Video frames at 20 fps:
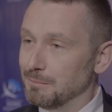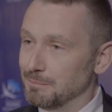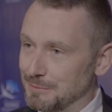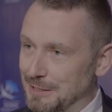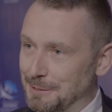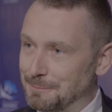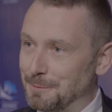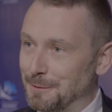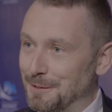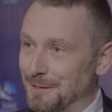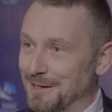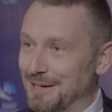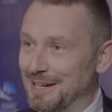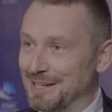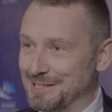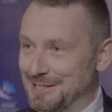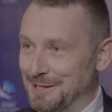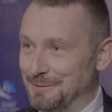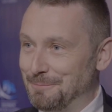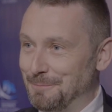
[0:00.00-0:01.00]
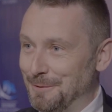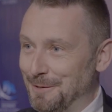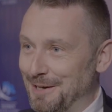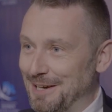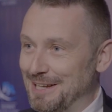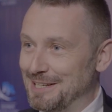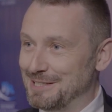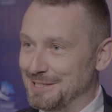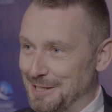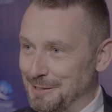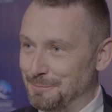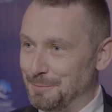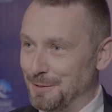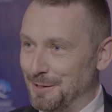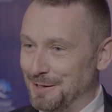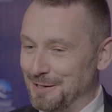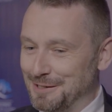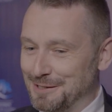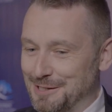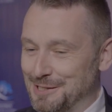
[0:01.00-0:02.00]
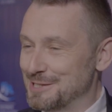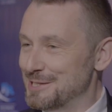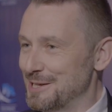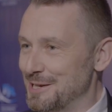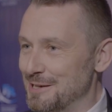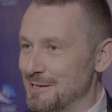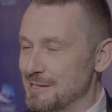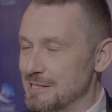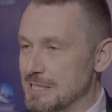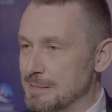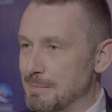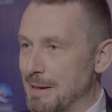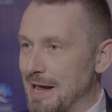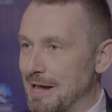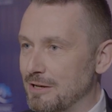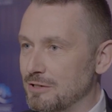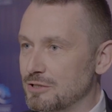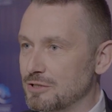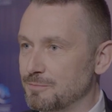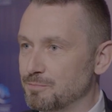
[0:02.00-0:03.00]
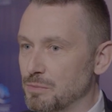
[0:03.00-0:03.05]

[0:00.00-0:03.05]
deeper and deeper and deeper concerns about